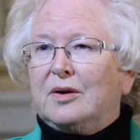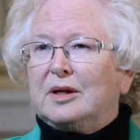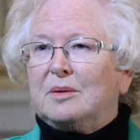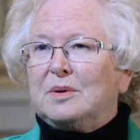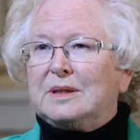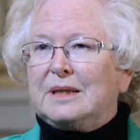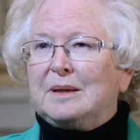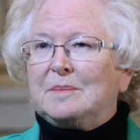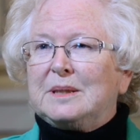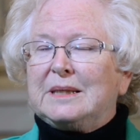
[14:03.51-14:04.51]
at the
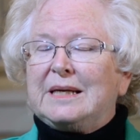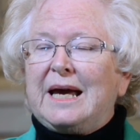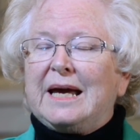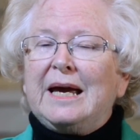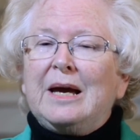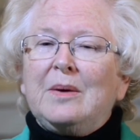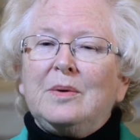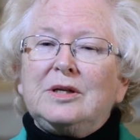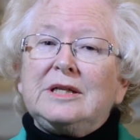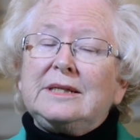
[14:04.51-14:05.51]
museum today,
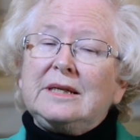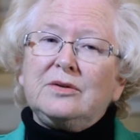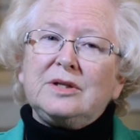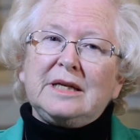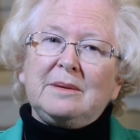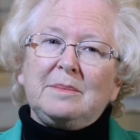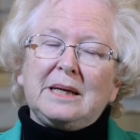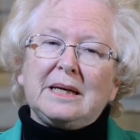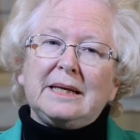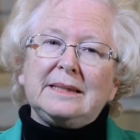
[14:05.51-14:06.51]
which is interesting
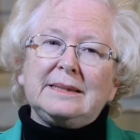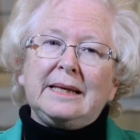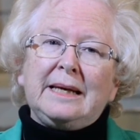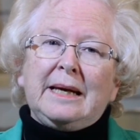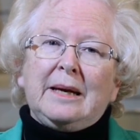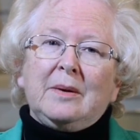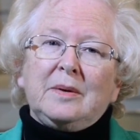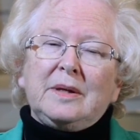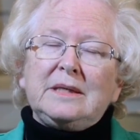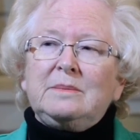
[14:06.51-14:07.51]
because
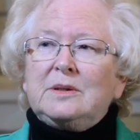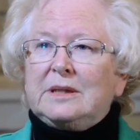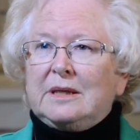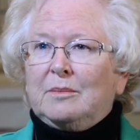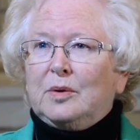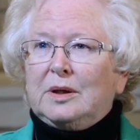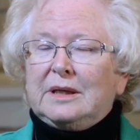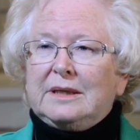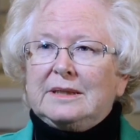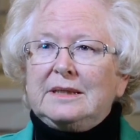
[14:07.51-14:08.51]
this museum
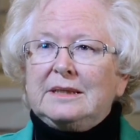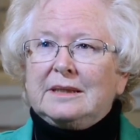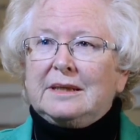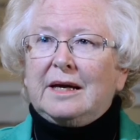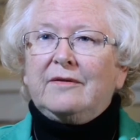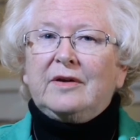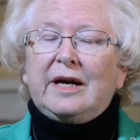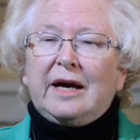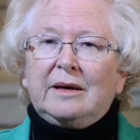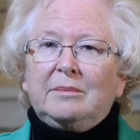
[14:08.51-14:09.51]
wouldn't exist today if it
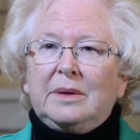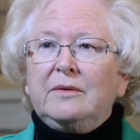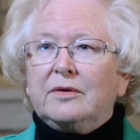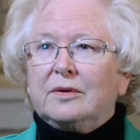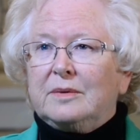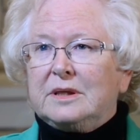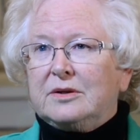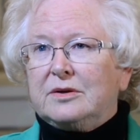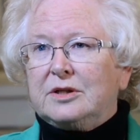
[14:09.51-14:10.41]
hadn't been for the research